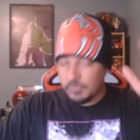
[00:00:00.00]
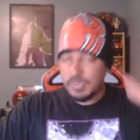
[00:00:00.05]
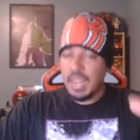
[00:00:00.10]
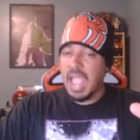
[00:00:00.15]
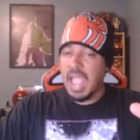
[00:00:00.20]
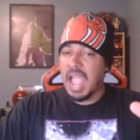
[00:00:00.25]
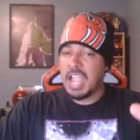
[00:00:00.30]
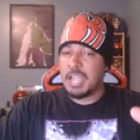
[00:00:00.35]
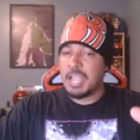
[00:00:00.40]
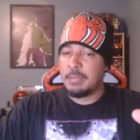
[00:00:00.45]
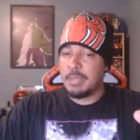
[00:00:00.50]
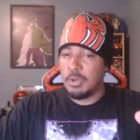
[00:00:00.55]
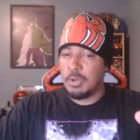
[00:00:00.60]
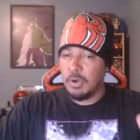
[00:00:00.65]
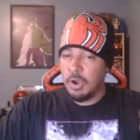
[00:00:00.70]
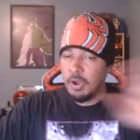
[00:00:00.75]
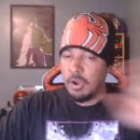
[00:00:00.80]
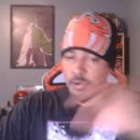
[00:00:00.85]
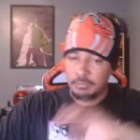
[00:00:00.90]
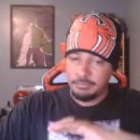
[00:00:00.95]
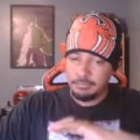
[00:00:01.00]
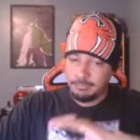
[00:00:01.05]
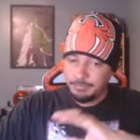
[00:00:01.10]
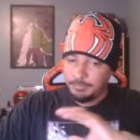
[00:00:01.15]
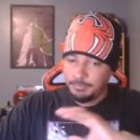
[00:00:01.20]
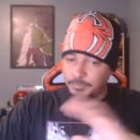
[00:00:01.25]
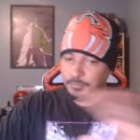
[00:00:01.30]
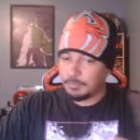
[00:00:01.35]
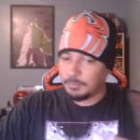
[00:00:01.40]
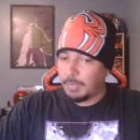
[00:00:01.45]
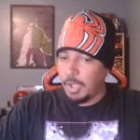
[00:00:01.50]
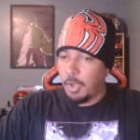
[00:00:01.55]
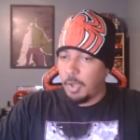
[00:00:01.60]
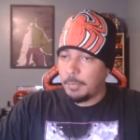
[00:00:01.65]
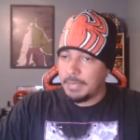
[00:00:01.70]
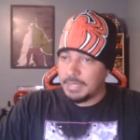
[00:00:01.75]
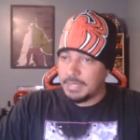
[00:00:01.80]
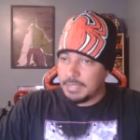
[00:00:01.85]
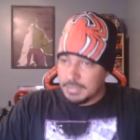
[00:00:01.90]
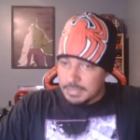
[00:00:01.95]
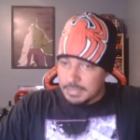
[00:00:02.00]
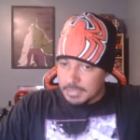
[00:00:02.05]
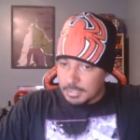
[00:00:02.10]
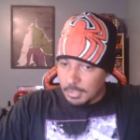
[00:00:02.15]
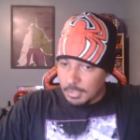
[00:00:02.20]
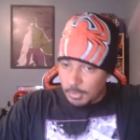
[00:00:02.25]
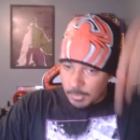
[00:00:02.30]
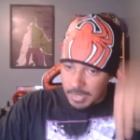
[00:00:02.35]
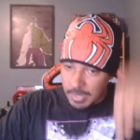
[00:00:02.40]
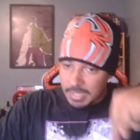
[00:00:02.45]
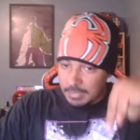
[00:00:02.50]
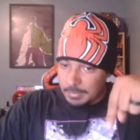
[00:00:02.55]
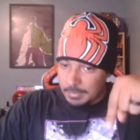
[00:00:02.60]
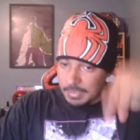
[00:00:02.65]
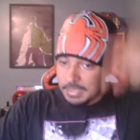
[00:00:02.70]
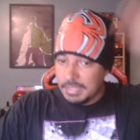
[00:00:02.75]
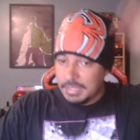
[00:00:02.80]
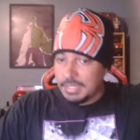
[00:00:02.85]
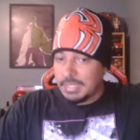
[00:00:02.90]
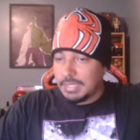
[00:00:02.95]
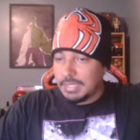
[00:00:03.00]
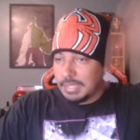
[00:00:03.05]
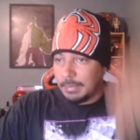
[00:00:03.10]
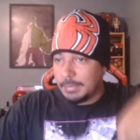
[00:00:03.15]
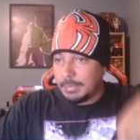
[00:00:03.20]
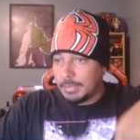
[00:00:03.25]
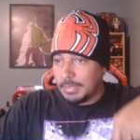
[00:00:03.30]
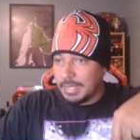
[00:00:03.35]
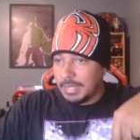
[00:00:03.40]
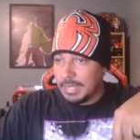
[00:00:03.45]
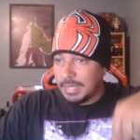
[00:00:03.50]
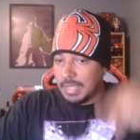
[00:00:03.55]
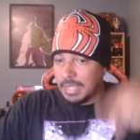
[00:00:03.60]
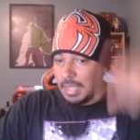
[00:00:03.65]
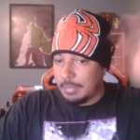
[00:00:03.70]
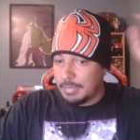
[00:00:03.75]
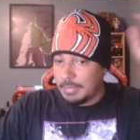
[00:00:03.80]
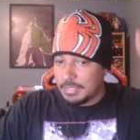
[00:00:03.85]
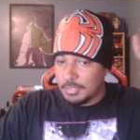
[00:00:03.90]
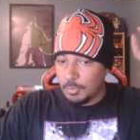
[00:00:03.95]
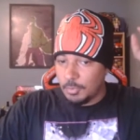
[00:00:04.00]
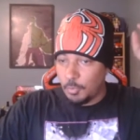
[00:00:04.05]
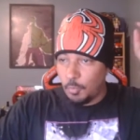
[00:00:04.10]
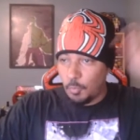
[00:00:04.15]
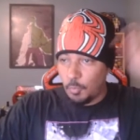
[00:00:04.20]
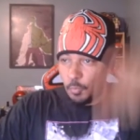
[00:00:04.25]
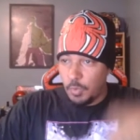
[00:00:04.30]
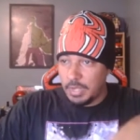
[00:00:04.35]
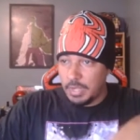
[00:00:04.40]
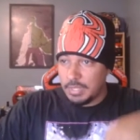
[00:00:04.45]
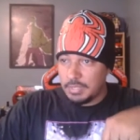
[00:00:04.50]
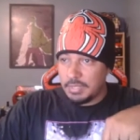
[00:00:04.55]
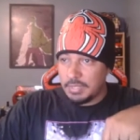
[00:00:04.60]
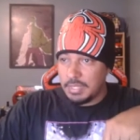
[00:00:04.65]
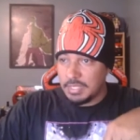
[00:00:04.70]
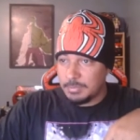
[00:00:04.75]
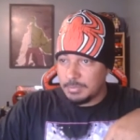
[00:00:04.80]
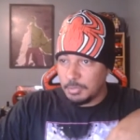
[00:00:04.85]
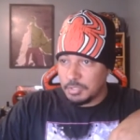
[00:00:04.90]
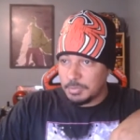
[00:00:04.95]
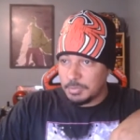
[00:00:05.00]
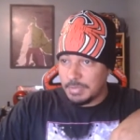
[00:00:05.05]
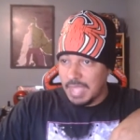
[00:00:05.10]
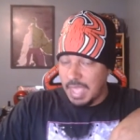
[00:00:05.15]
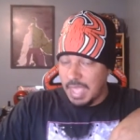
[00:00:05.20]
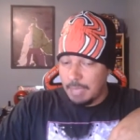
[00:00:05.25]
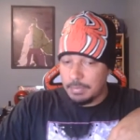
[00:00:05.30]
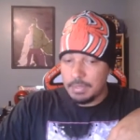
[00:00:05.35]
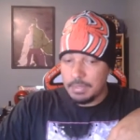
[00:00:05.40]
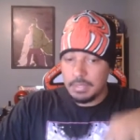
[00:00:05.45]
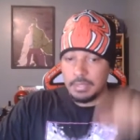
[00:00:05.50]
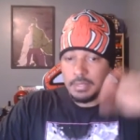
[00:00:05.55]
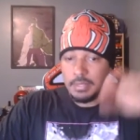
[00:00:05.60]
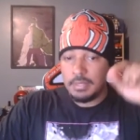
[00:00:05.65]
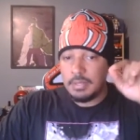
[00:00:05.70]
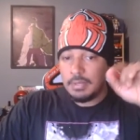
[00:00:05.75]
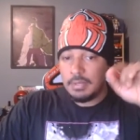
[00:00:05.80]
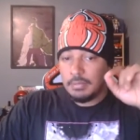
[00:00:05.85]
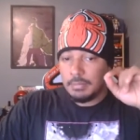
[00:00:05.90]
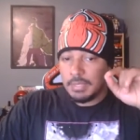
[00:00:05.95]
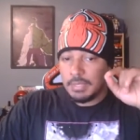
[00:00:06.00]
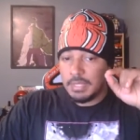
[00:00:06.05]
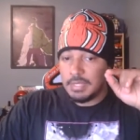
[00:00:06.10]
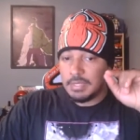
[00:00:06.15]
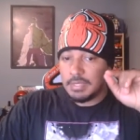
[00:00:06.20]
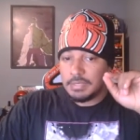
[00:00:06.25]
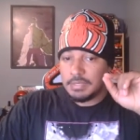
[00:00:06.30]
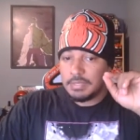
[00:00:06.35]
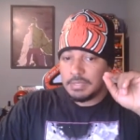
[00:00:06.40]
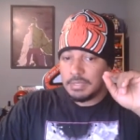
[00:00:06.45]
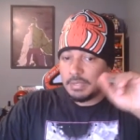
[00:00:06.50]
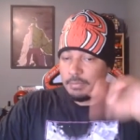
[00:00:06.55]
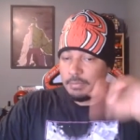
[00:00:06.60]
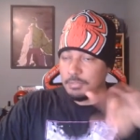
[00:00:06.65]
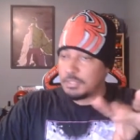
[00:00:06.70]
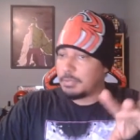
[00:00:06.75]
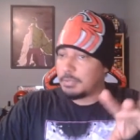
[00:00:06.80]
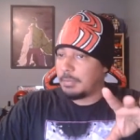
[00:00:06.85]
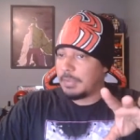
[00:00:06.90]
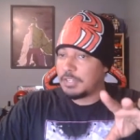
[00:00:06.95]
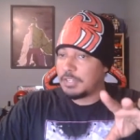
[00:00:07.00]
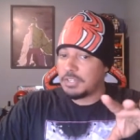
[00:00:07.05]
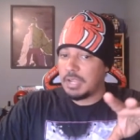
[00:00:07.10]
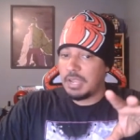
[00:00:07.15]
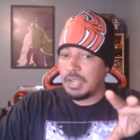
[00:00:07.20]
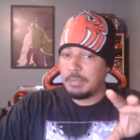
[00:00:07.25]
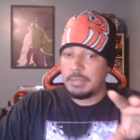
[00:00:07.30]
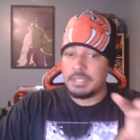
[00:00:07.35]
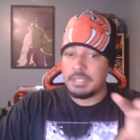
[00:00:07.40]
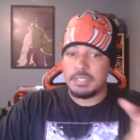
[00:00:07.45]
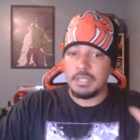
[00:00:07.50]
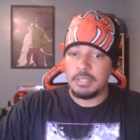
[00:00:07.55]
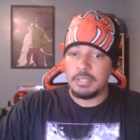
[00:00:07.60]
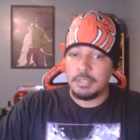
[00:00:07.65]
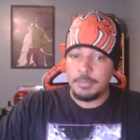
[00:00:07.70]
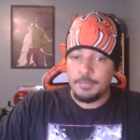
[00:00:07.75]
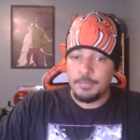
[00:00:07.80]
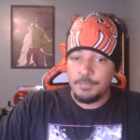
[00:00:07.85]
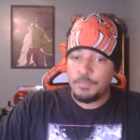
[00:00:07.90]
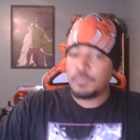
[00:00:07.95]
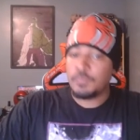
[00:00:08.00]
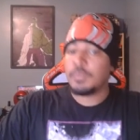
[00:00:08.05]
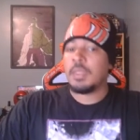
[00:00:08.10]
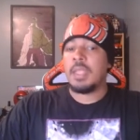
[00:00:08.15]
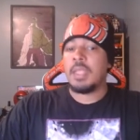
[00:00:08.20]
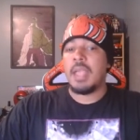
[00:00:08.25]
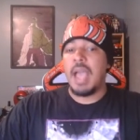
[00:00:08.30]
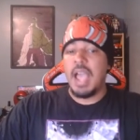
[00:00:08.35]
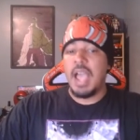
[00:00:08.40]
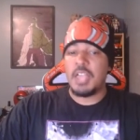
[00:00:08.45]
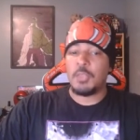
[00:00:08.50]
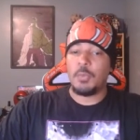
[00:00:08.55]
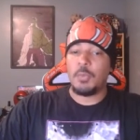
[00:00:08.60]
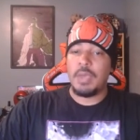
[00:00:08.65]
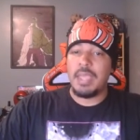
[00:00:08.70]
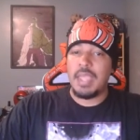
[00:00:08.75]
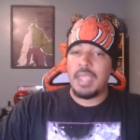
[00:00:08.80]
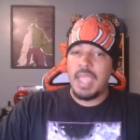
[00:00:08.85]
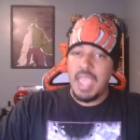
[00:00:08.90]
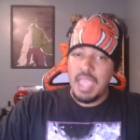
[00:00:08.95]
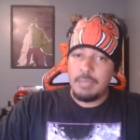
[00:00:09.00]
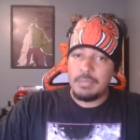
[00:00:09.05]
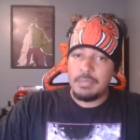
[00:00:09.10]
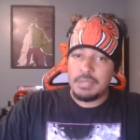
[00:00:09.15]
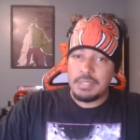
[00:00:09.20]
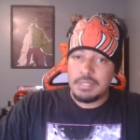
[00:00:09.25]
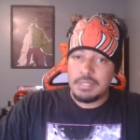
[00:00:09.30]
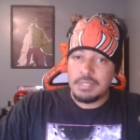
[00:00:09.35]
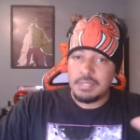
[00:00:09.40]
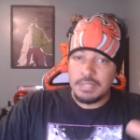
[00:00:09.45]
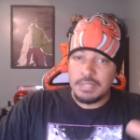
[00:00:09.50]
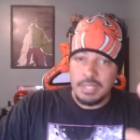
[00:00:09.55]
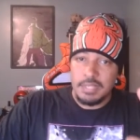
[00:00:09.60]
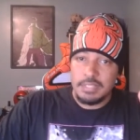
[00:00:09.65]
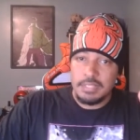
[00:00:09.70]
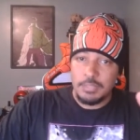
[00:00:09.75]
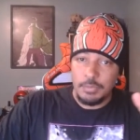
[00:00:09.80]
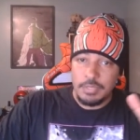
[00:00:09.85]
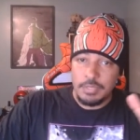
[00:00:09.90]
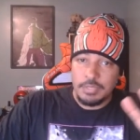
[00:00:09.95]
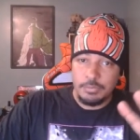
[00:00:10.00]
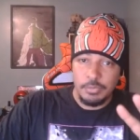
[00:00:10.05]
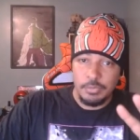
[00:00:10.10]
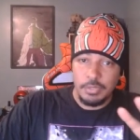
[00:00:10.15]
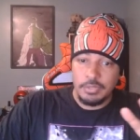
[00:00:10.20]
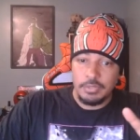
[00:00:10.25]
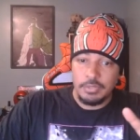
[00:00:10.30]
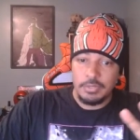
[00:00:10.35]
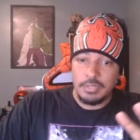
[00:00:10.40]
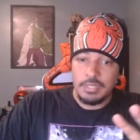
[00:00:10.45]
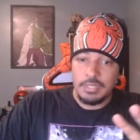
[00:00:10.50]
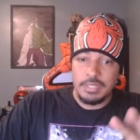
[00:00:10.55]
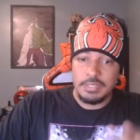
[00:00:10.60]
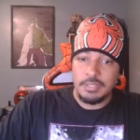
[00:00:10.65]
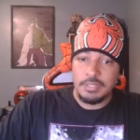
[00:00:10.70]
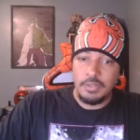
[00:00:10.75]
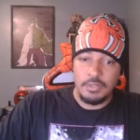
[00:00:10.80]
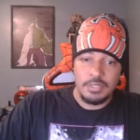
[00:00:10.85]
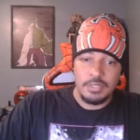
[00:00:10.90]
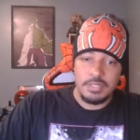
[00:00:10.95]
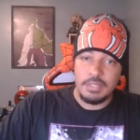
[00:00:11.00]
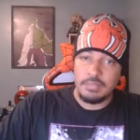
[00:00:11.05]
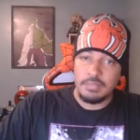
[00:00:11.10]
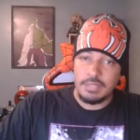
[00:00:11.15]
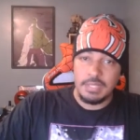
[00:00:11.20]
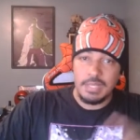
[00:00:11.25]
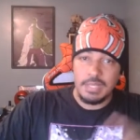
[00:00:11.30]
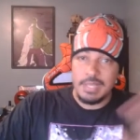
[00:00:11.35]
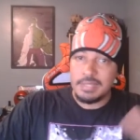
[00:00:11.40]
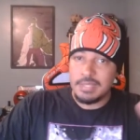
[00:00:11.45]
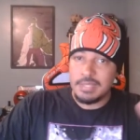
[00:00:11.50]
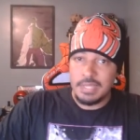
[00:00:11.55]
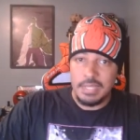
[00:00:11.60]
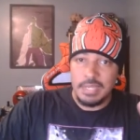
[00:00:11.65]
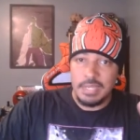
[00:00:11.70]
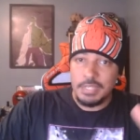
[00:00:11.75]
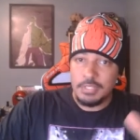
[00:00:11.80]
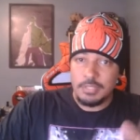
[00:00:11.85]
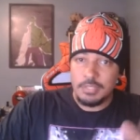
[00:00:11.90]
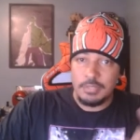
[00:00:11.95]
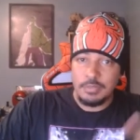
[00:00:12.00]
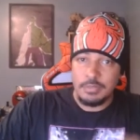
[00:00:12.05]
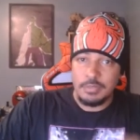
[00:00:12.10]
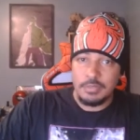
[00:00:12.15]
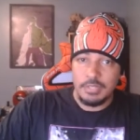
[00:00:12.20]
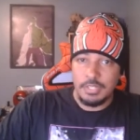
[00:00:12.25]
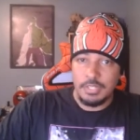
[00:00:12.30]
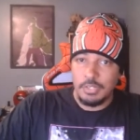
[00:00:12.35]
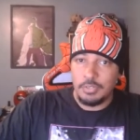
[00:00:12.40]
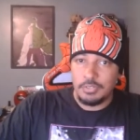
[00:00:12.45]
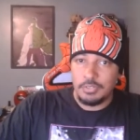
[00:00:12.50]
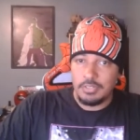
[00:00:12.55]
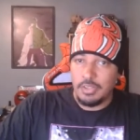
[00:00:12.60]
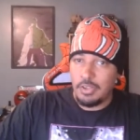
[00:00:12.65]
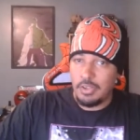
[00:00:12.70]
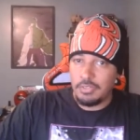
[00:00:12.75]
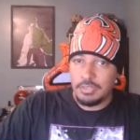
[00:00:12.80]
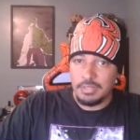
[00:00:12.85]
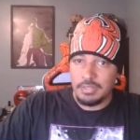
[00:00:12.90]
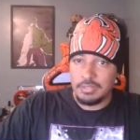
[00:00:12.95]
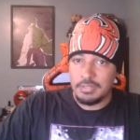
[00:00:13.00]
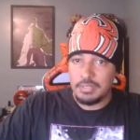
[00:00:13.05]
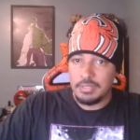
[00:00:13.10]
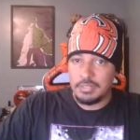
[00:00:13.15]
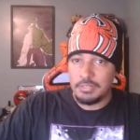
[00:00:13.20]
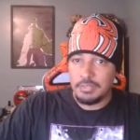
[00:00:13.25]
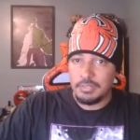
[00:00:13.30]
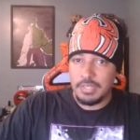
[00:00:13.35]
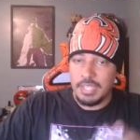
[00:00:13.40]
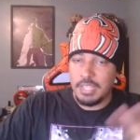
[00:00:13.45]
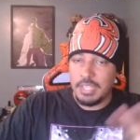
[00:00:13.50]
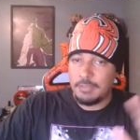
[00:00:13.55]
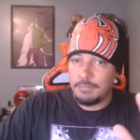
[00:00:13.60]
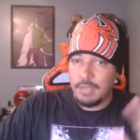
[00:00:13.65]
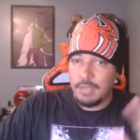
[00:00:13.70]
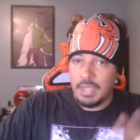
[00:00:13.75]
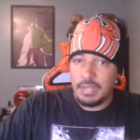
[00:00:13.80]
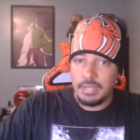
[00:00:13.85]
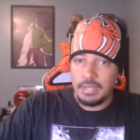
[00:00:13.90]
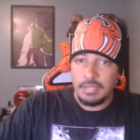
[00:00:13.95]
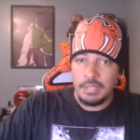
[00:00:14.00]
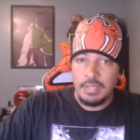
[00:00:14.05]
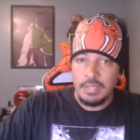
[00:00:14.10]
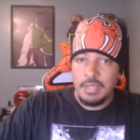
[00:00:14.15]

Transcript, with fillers: I could be wrong. By all means, correct me. Let me know down in the comments what is supposed to be happening because I'm just trying to make sure I ain't miss nothing. Either way, Aemond is disgusted with his brother because all the stuff that he likes to get into, you know, all the, the little kid fighting.